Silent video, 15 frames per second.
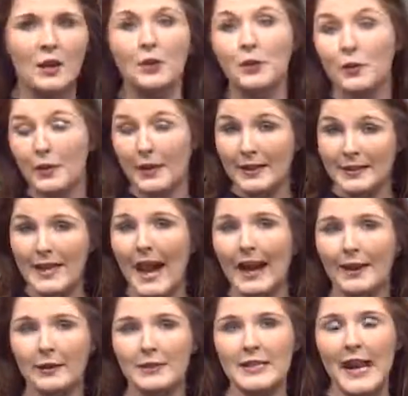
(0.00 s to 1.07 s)
through the
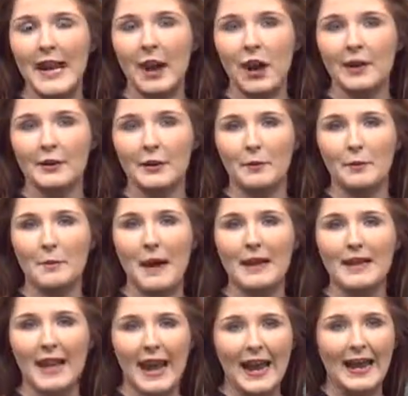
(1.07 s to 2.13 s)
entire day on your
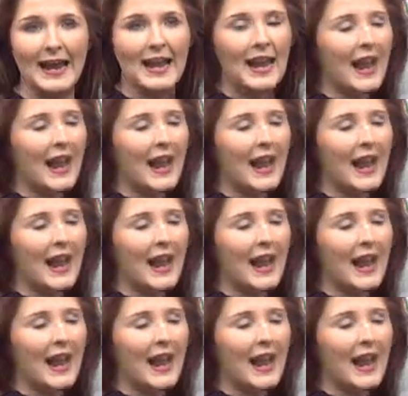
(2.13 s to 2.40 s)
Monday.